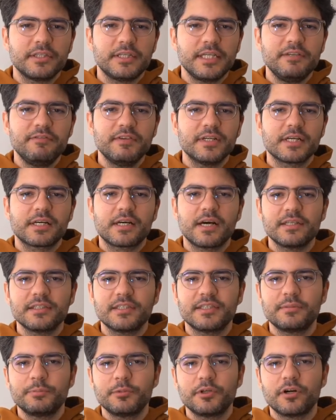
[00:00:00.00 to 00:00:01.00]
even a
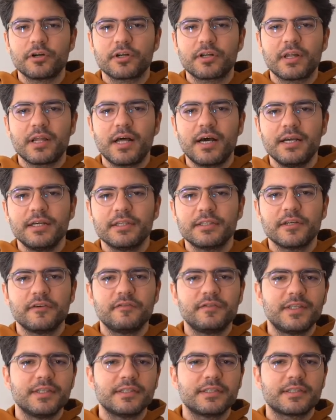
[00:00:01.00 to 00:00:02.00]
customer or client
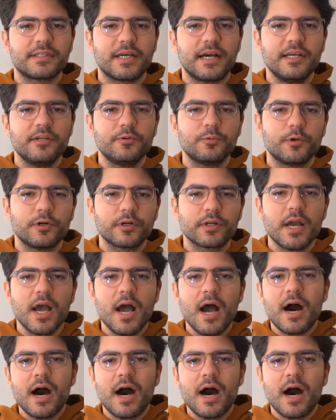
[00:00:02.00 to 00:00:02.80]
of design work,